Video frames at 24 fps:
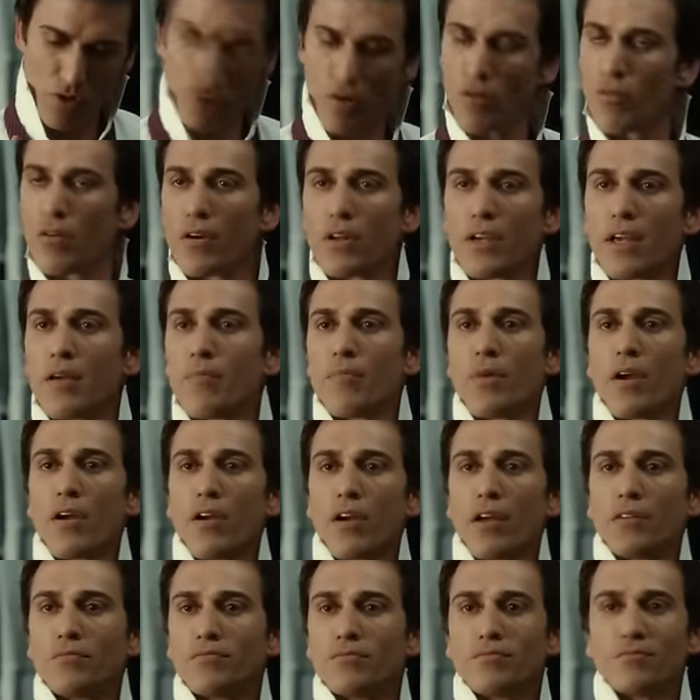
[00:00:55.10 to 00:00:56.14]
you don't want to get
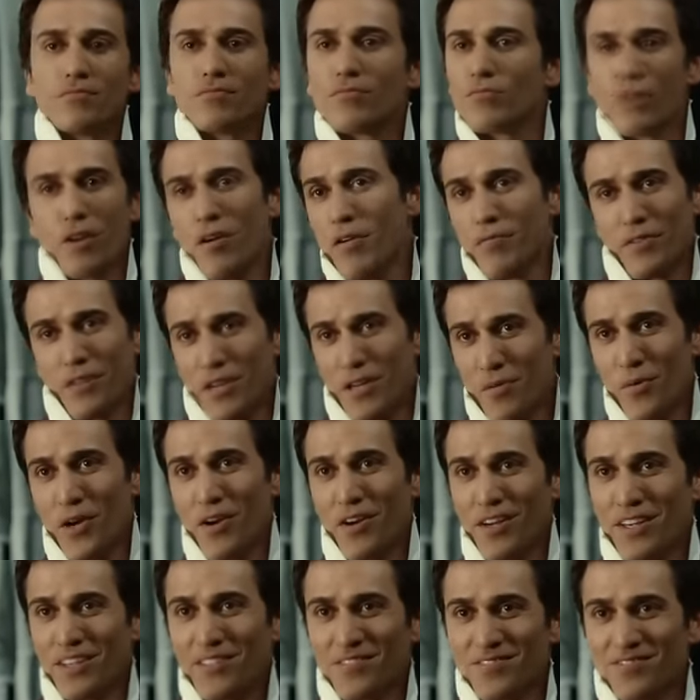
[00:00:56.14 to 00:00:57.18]
married. We don't have to get
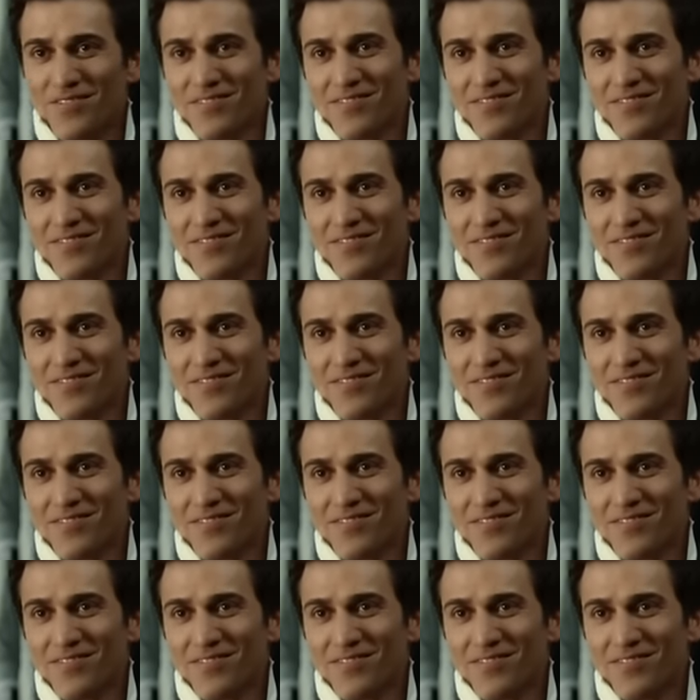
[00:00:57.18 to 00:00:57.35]
married.